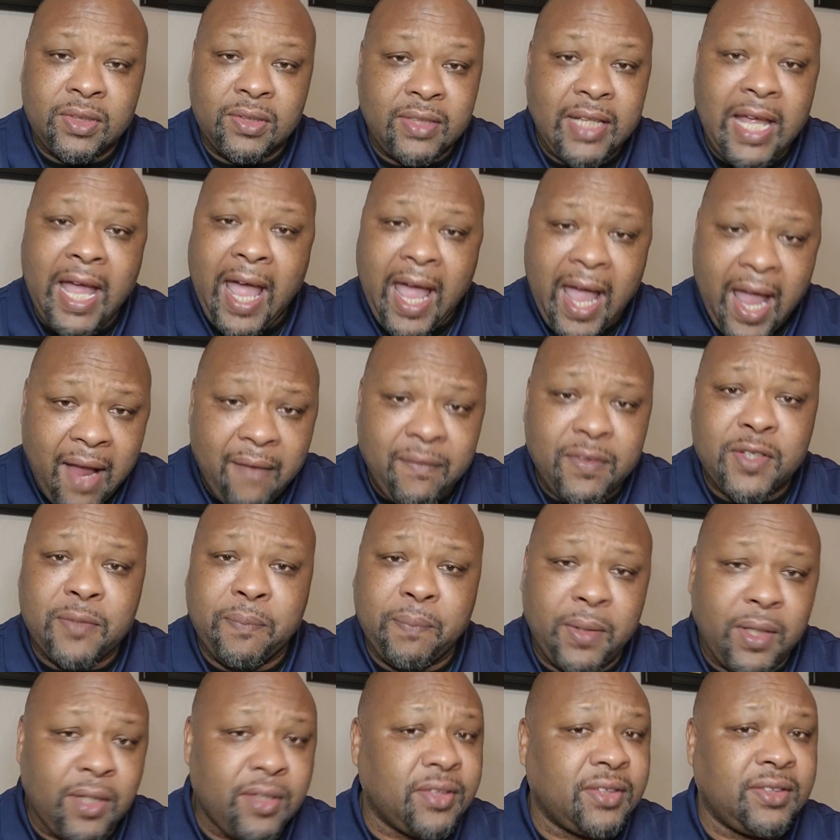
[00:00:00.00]
the average
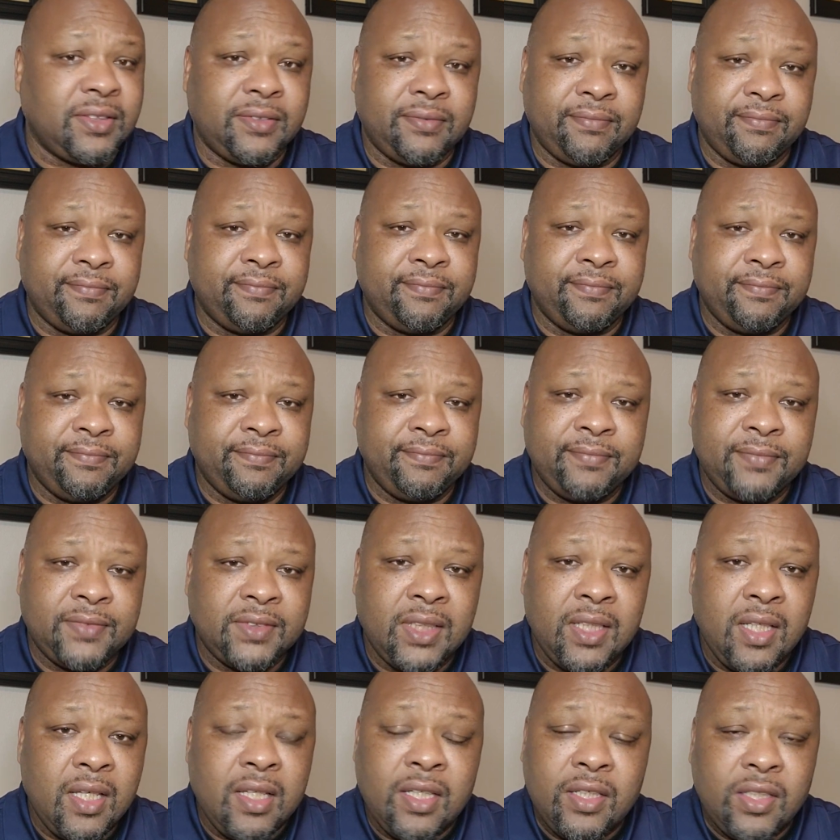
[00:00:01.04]
person.
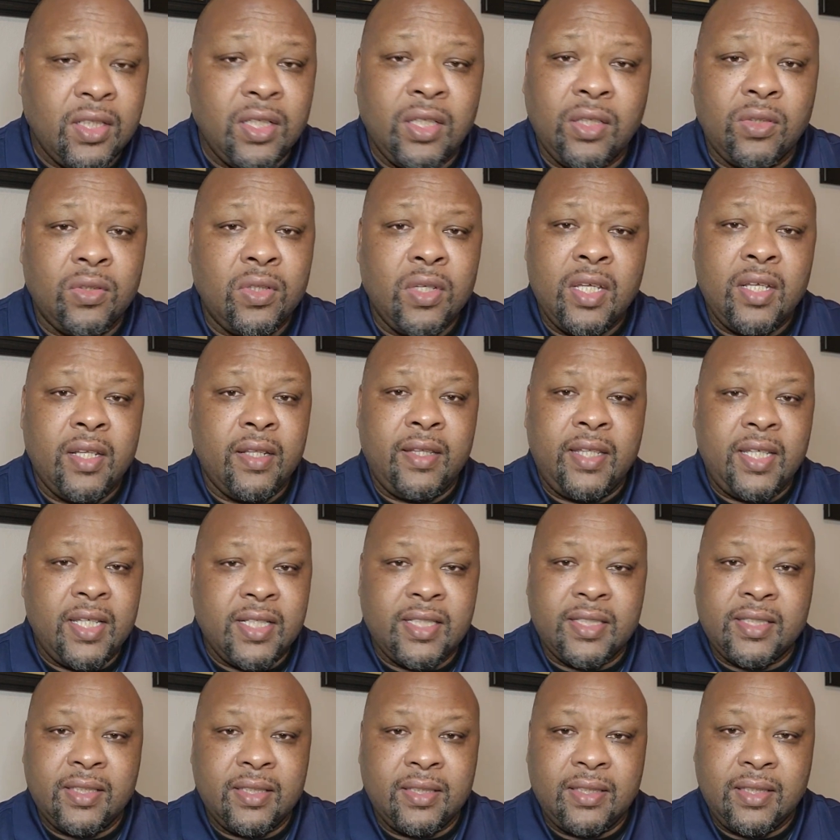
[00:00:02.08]

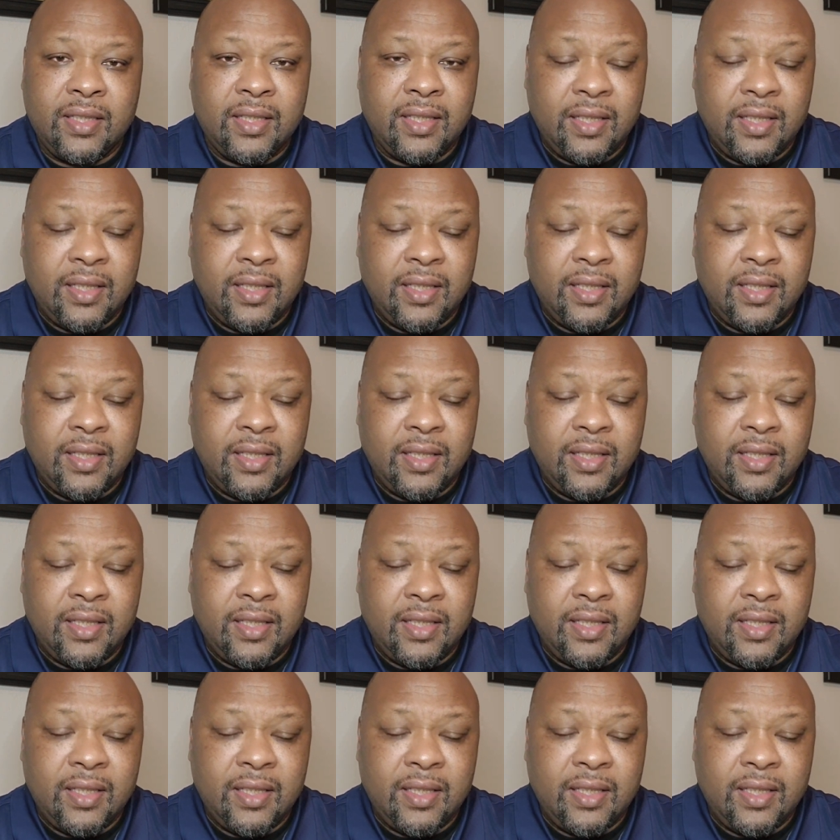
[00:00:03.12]
This